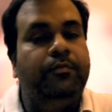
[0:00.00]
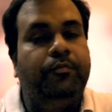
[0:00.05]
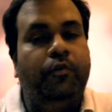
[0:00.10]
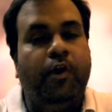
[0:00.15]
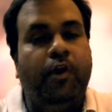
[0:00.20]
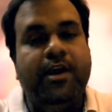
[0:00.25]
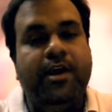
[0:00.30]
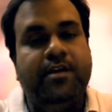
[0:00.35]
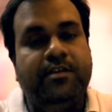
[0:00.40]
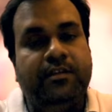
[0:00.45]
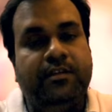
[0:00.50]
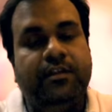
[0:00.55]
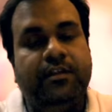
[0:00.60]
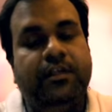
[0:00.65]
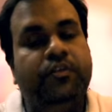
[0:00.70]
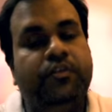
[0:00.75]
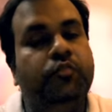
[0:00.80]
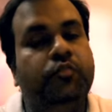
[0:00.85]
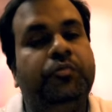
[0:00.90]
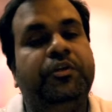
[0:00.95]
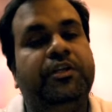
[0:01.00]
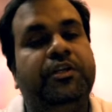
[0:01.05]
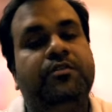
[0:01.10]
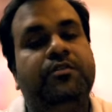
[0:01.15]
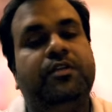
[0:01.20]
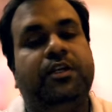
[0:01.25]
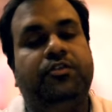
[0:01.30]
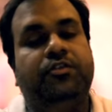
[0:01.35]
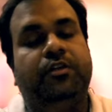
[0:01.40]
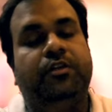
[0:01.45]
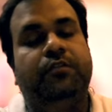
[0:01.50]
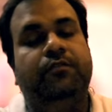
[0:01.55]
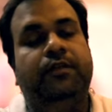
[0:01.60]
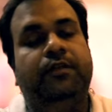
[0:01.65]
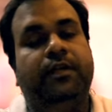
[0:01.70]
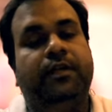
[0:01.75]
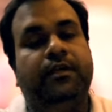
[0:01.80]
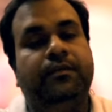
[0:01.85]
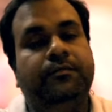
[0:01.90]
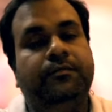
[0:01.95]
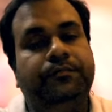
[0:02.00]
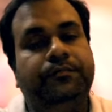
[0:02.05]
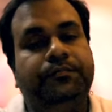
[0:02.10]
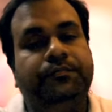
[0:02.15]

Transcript: points in the Jupiter's Ashtakvarga.